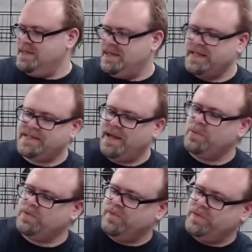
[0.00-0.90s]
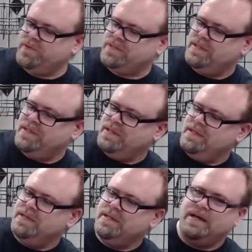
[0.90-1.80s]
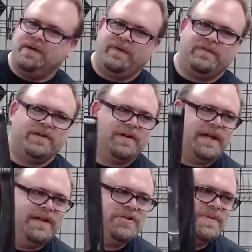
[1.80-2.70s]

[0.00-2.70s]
It has terrible reviews. We have a gargantuan